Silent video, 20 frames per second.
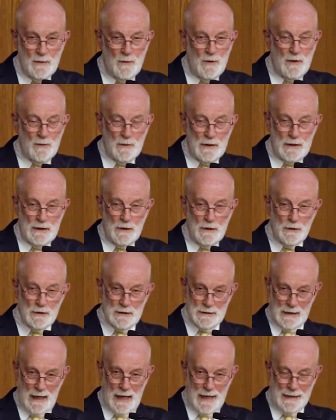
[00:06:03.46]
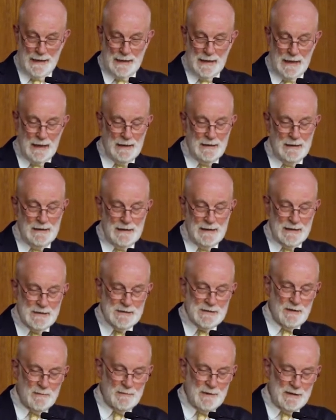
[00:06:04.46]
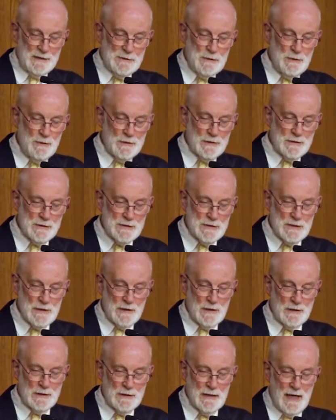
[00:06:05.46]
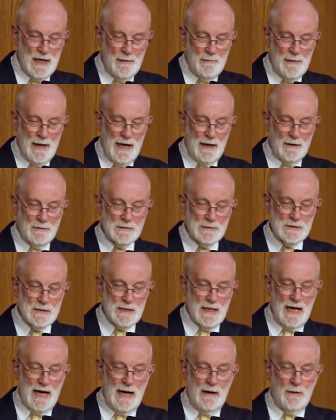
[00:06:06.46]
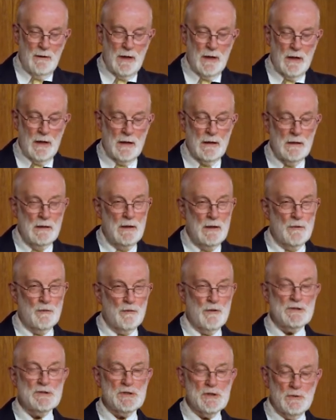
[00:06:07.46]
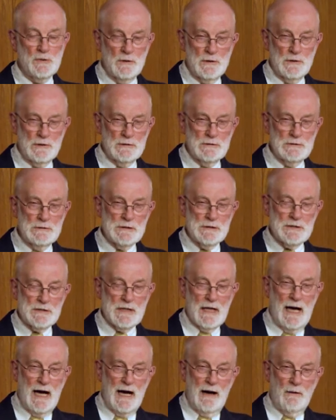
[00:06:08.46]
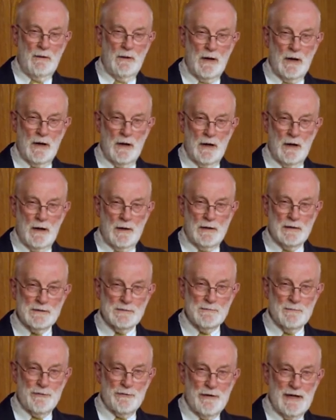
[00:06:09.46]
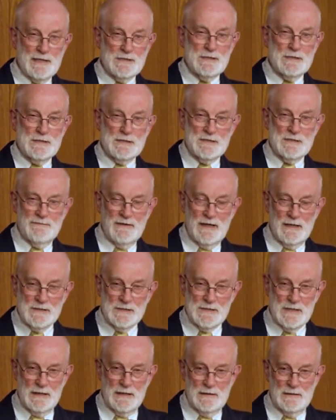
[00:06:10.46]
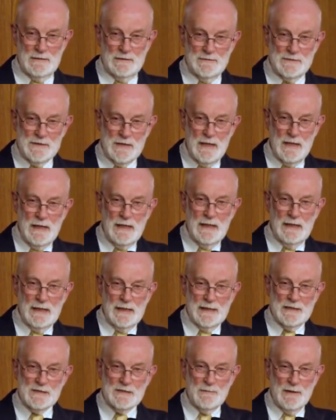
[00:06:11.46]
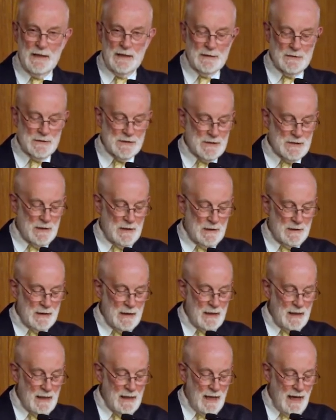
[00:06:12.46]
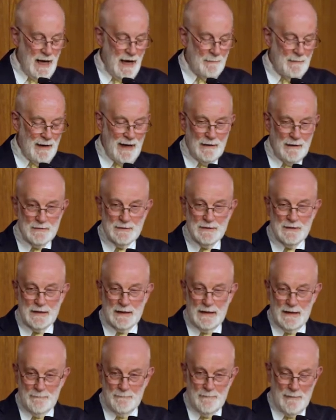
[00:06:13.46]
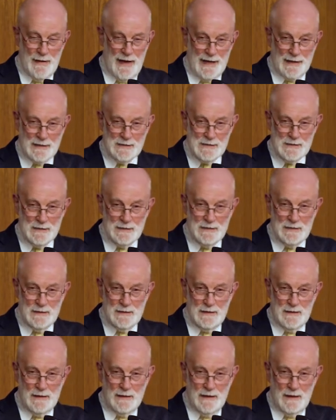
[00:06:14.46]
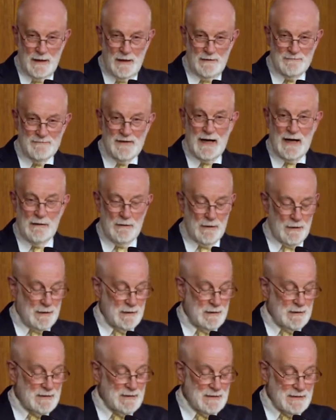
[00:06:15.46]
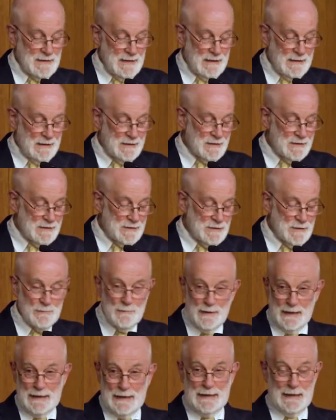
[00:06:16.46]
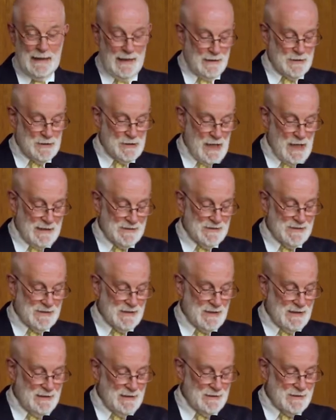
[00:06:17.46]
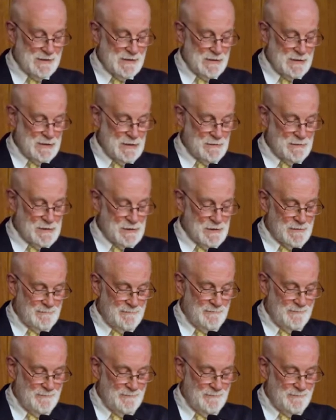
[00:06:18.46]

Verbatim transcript: what we look like. Let's not be too concerned about our rituals, our presence of ourselves, Let's be concerned about the impact of our need to be a just institution.